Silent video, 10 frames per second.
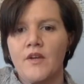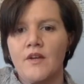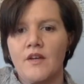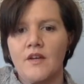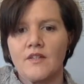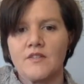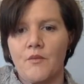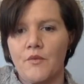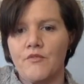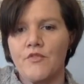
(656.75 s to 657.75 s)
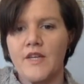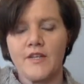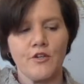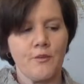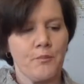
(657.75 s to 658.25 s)
last time. We've really
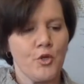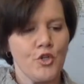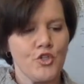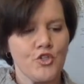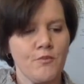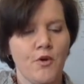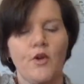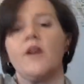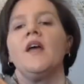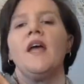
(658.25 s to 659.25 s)
got to push them on.